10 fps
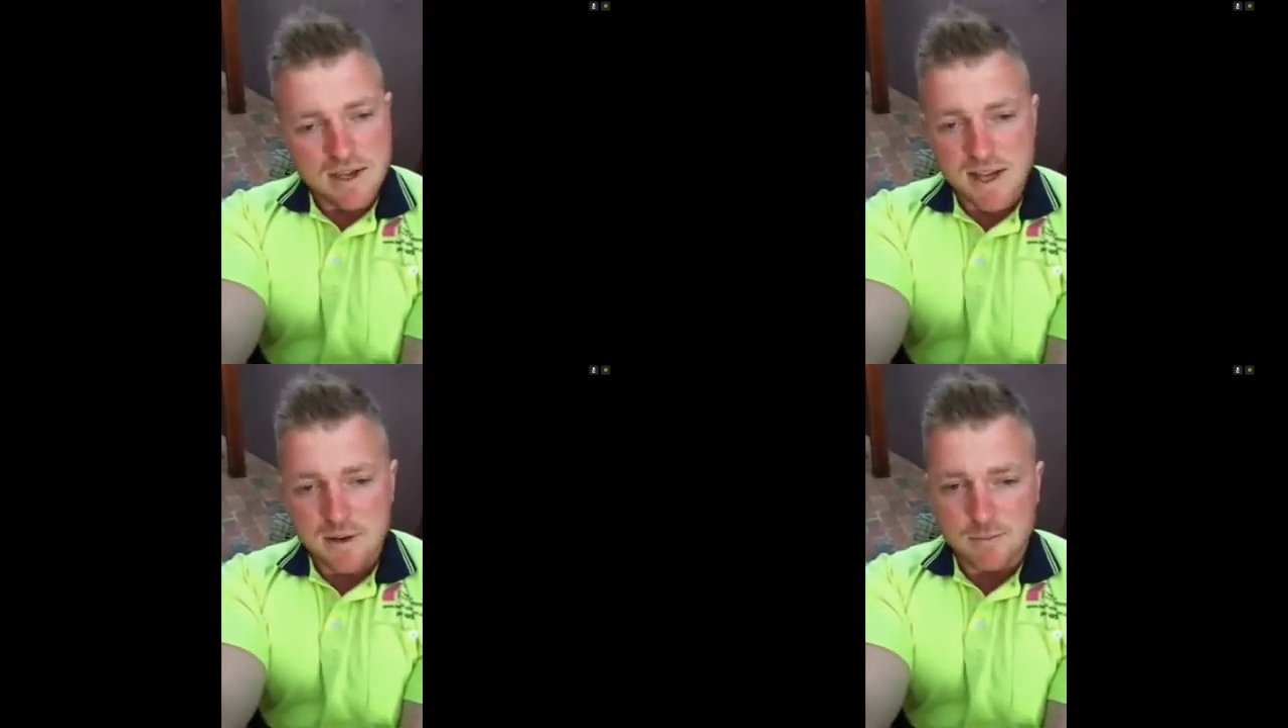
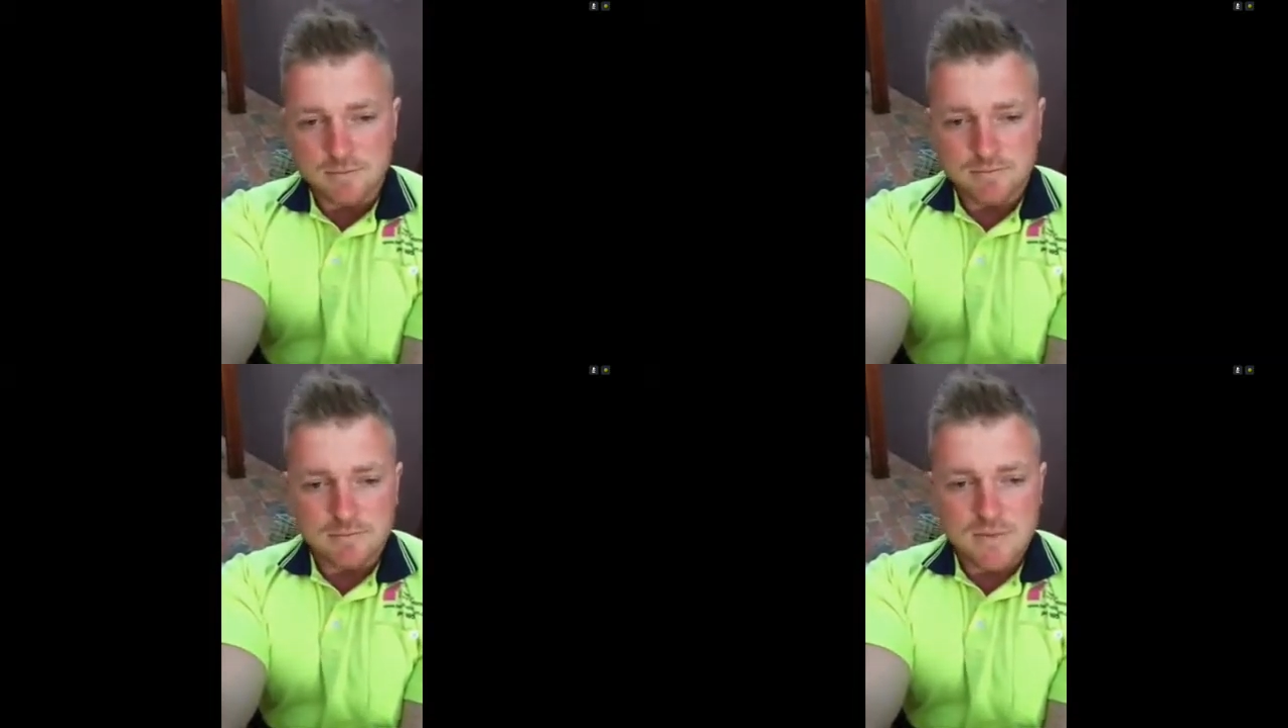Again,
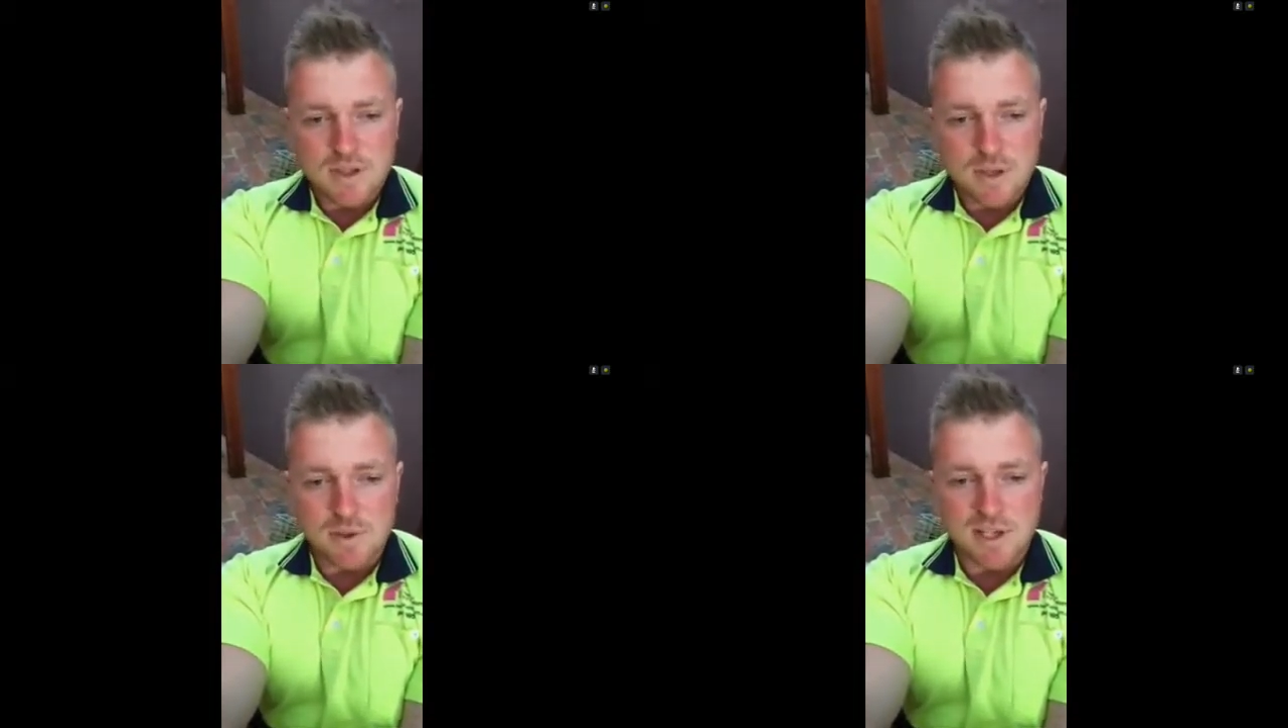
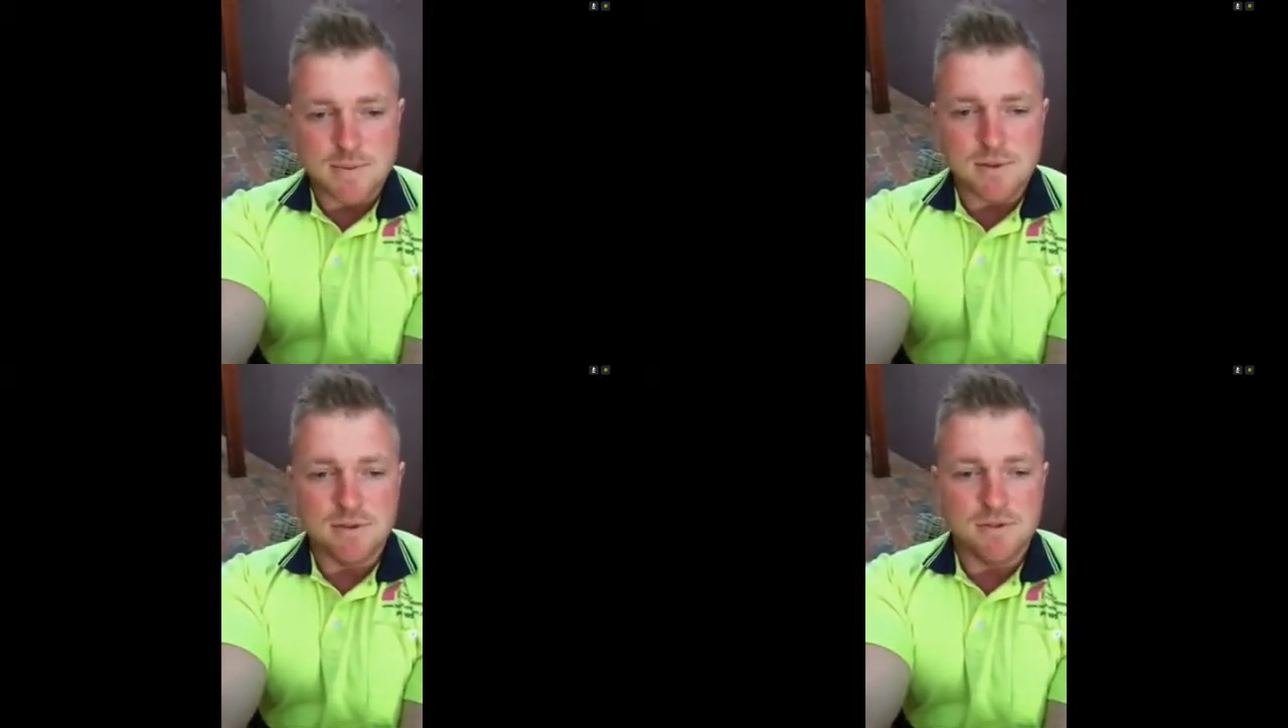the
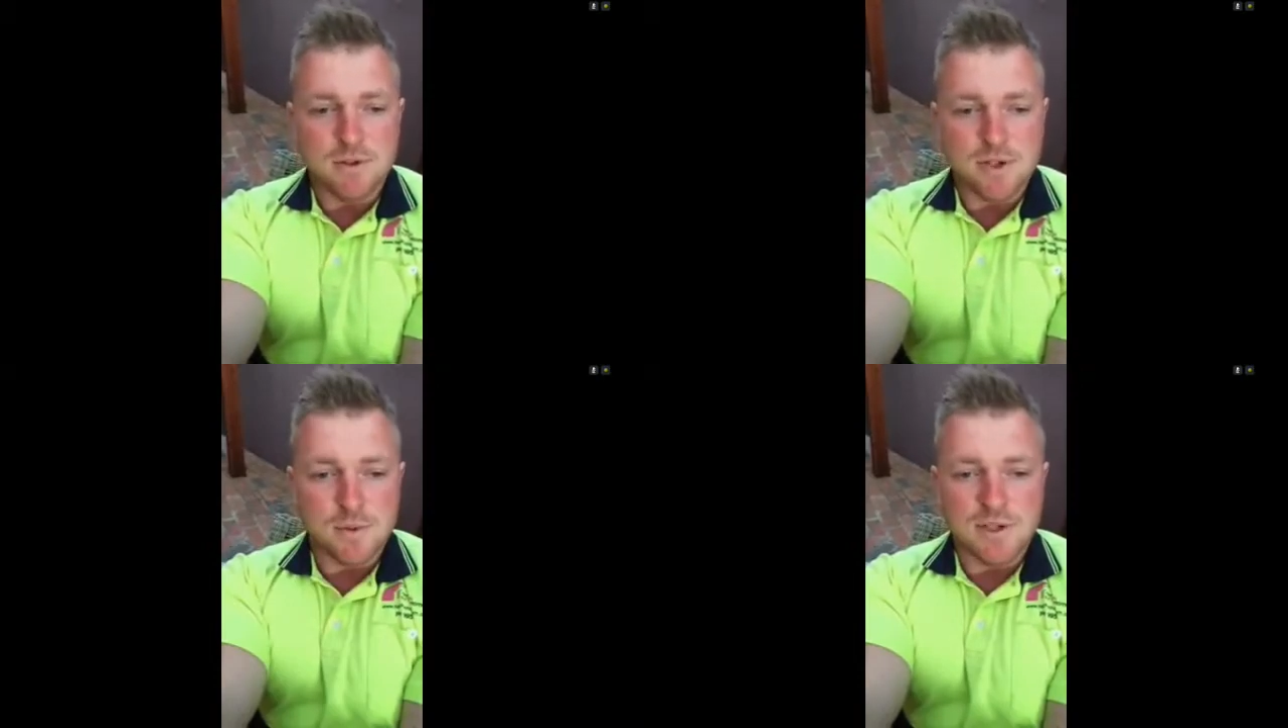policeman
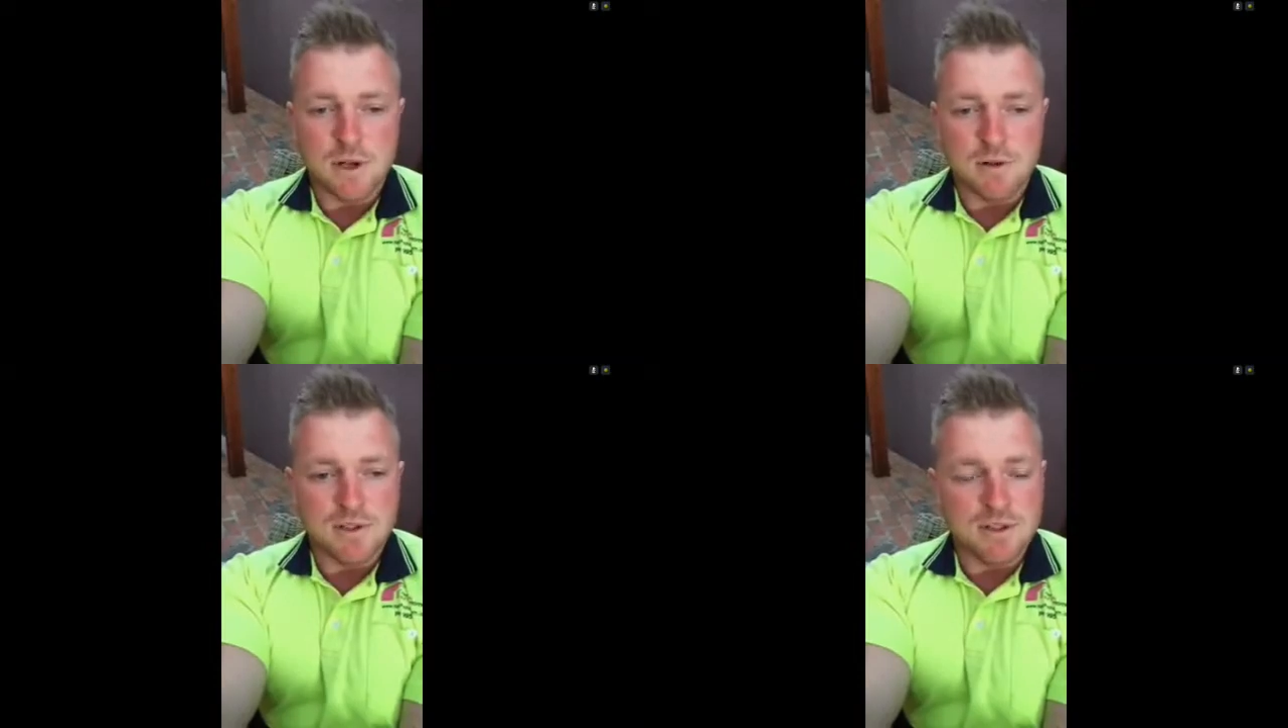refused to
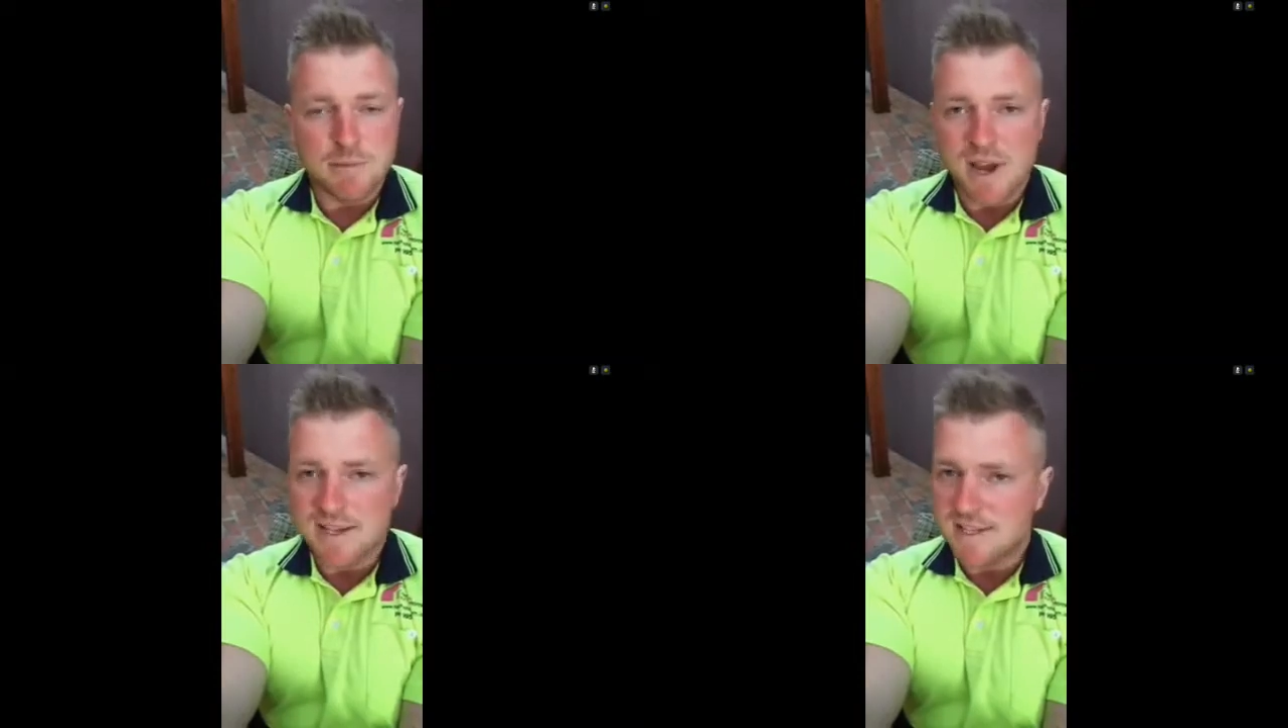acknowledge
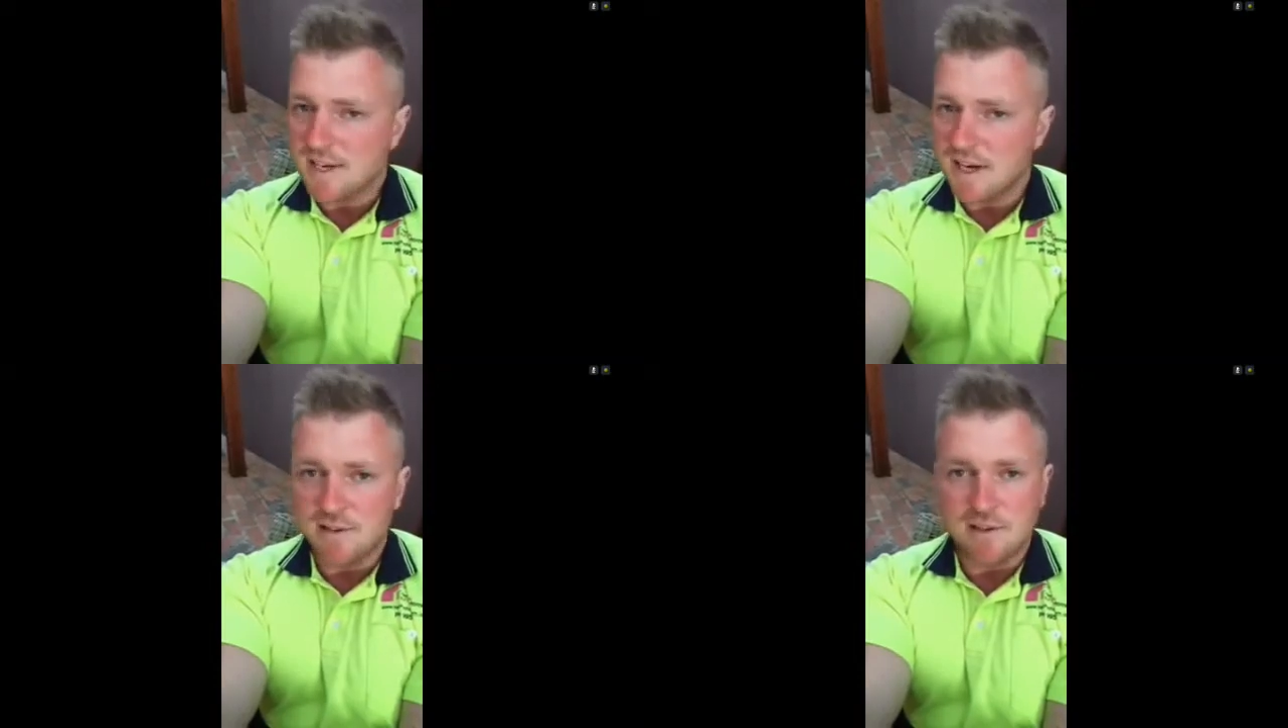that the man
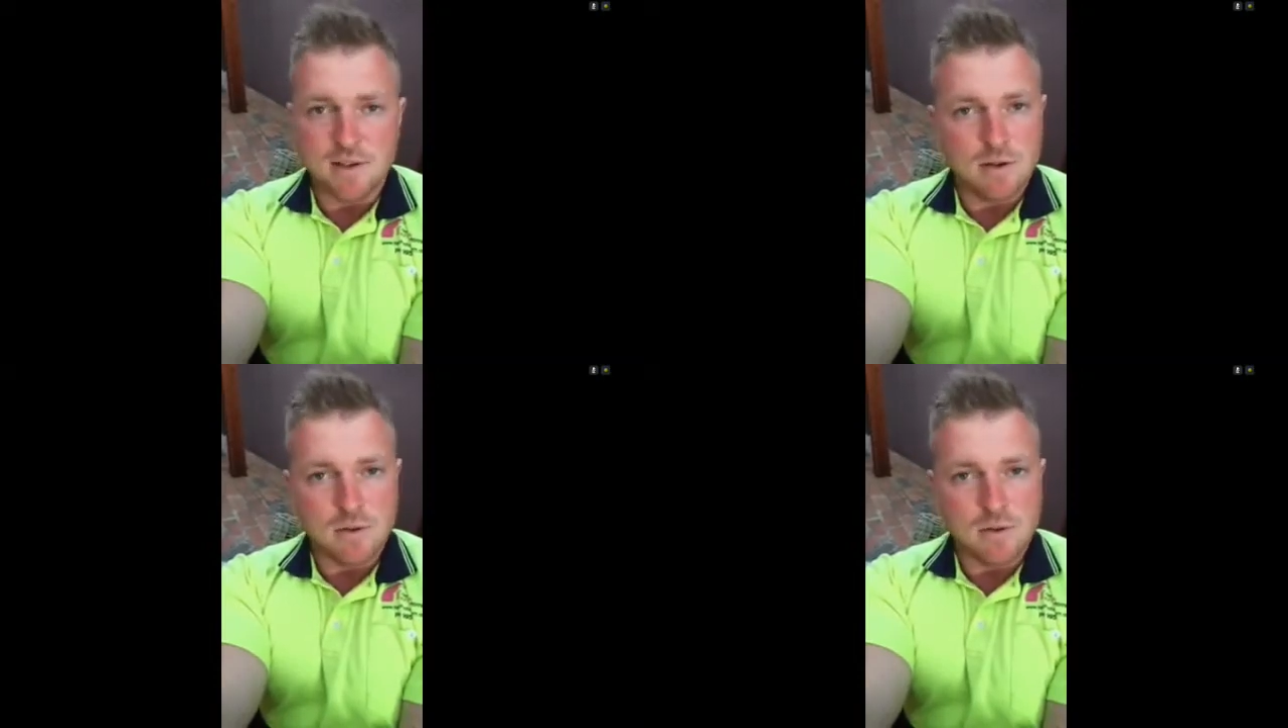said anything